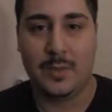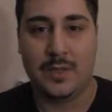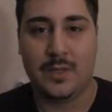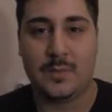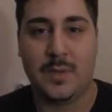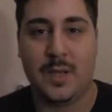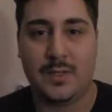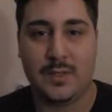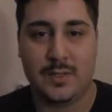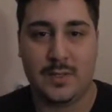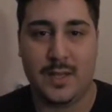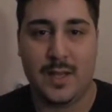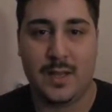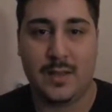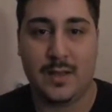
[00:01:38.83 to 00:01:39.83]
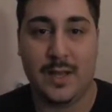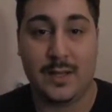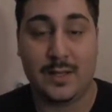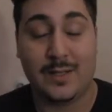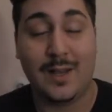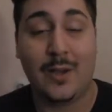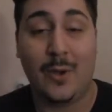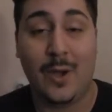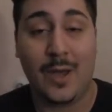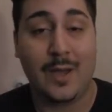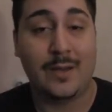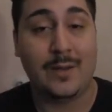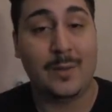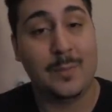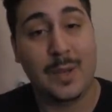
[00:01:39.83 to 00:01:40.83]
this patch is that I can now
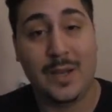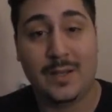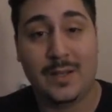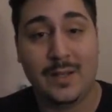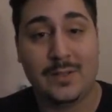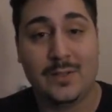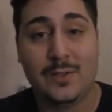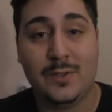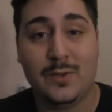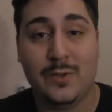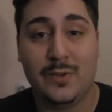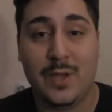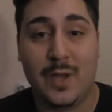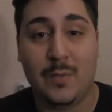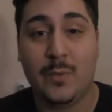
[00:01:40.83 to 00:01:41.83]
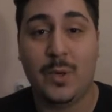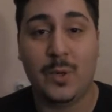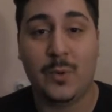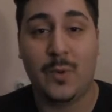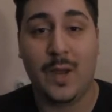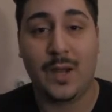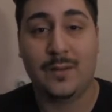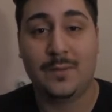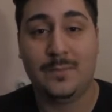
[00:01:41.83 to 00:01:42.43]
add a bayonet to the M1 Garand.